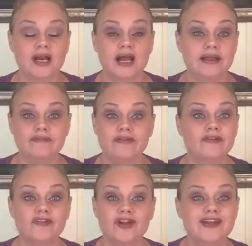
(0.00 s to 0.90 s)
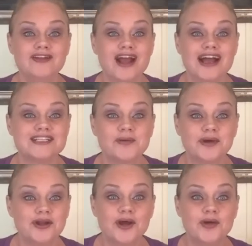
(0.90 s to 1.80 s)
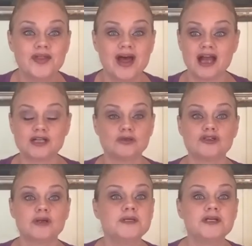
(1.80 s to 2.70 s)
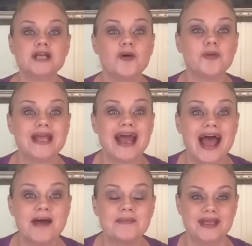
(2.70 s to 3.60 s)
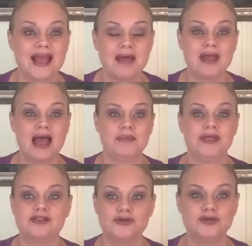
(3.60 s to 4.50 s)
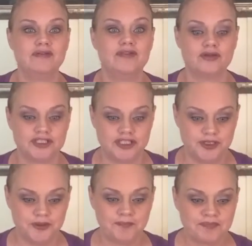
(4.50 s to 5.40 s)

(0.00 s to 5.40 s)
And I think for any of you guys that want to know the actual scriptures, I will be happy, happy, happy to give those to you.